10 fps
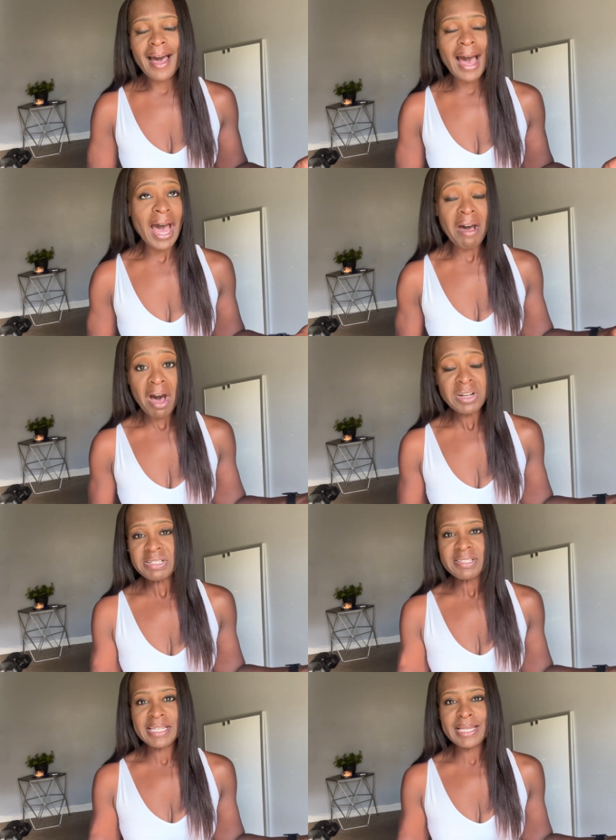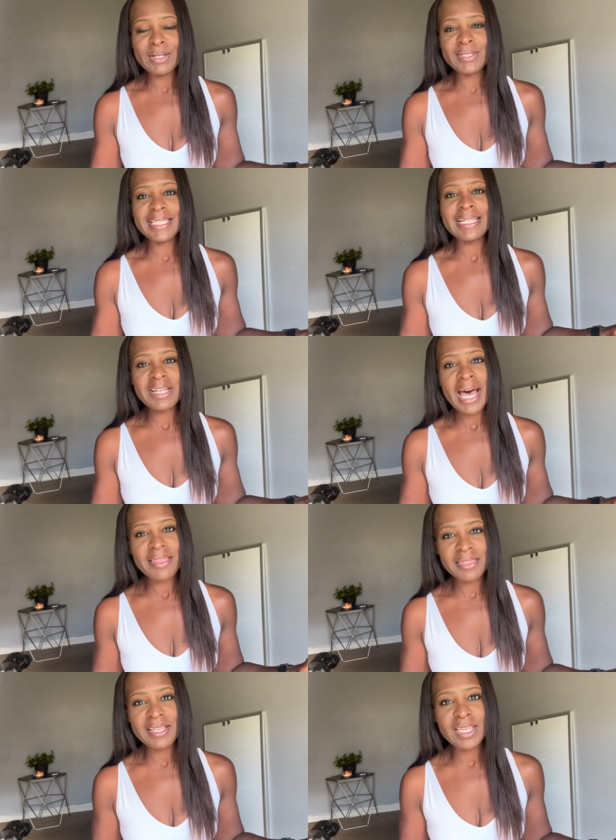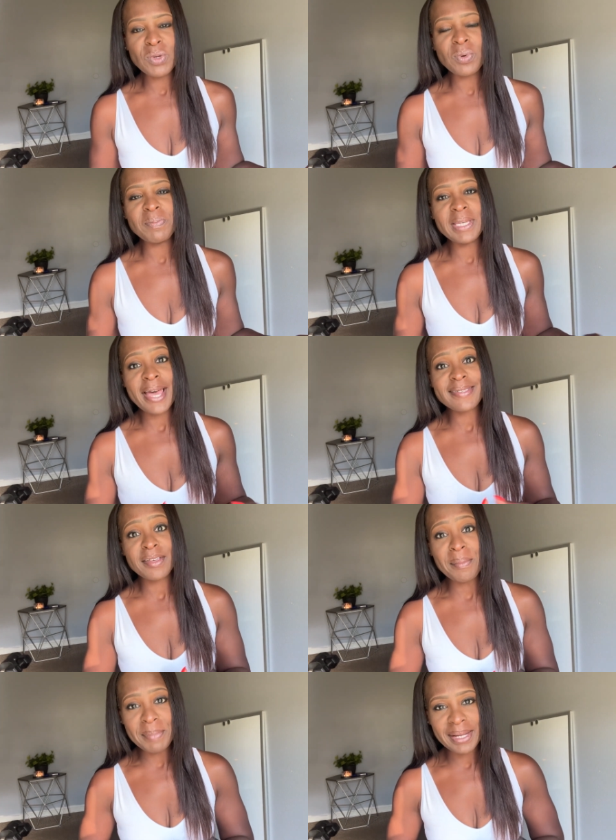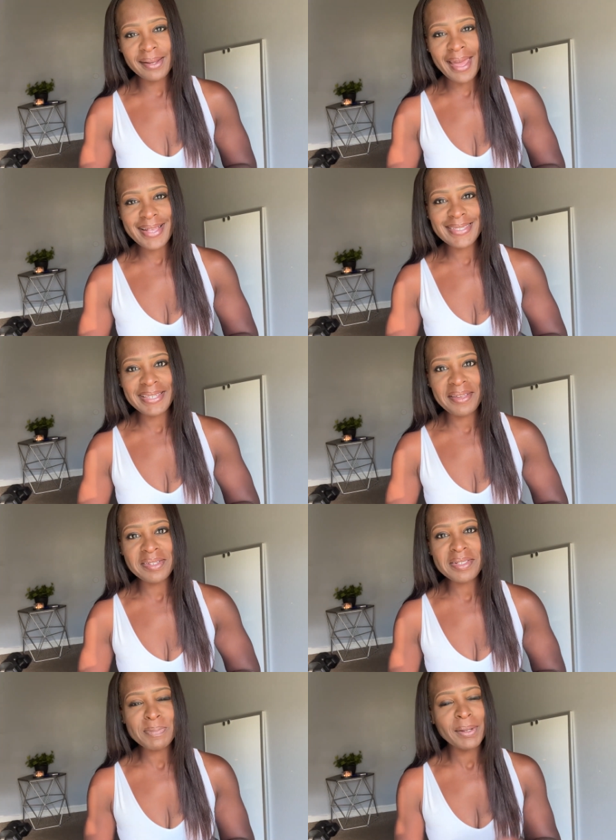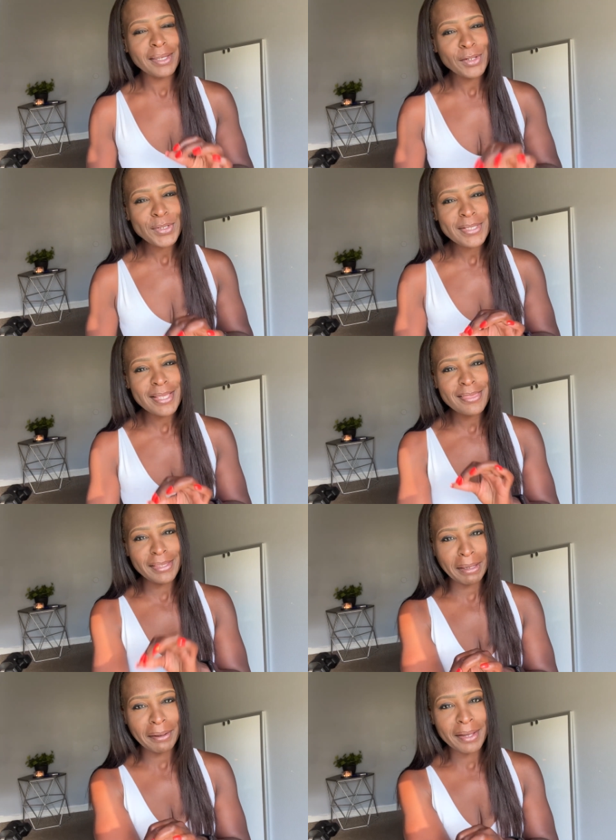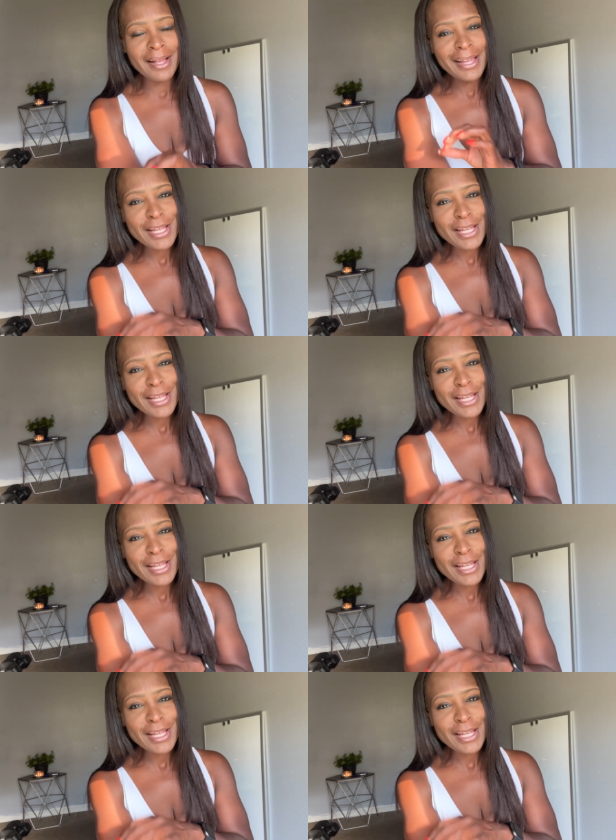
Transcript: I honestly did not think he would be as committed as he is, but here's the thing.